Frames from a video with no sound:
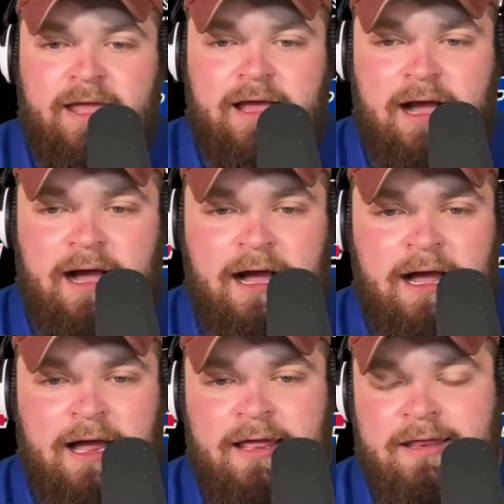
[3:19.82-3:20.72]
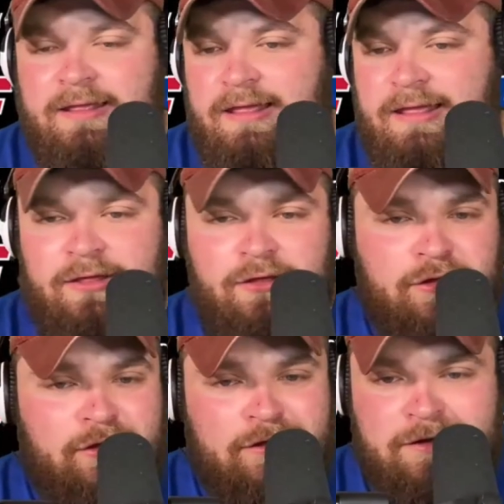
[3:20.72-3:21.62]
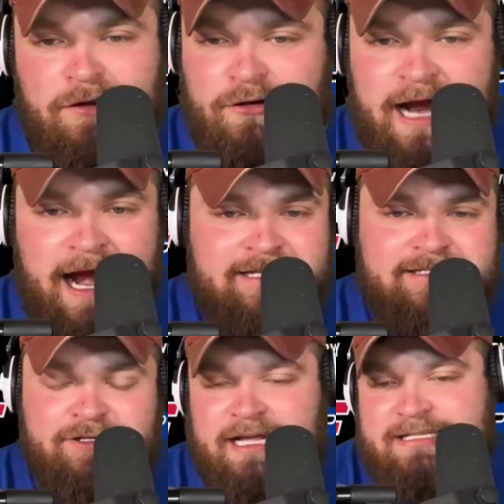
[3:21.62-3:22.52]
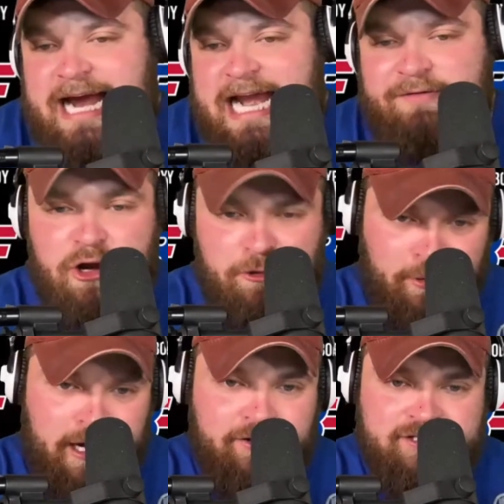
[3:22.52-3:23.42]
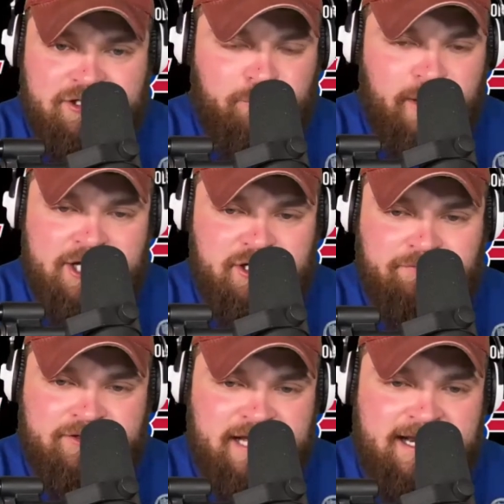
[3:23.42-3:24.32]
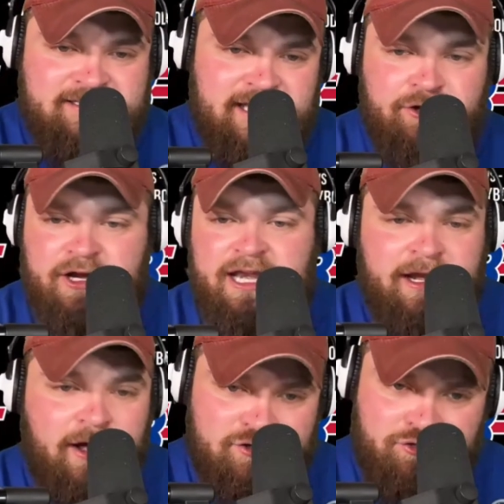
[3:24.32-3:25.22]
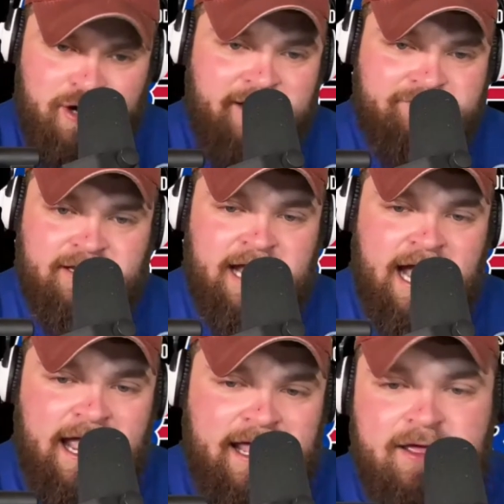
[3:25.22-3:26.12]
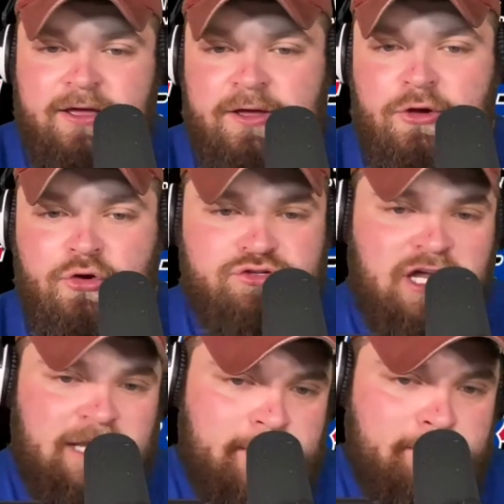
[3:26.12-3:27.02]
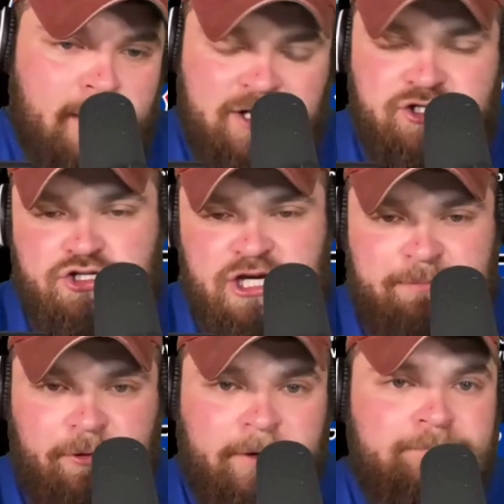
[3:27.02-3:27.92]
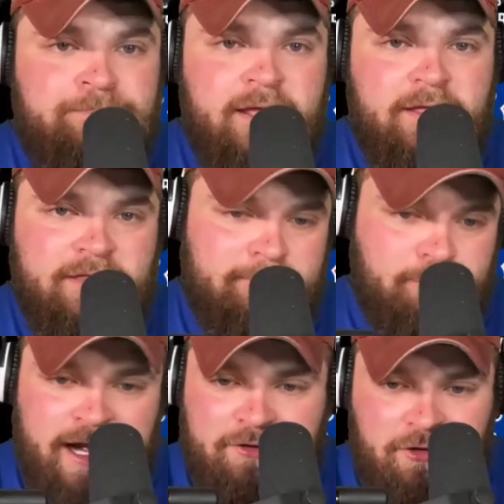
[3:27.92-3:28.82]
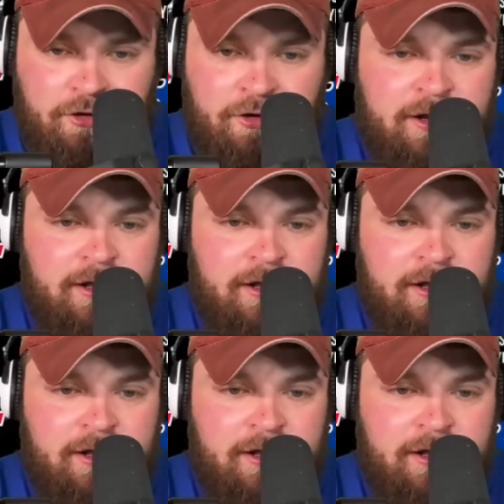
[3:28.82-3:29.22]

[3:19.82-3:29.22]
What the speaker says: It's kind of a no-brainer situation for Tennessee. You're getting an undrafted guy who's going to be much cheaper than Brett Kern.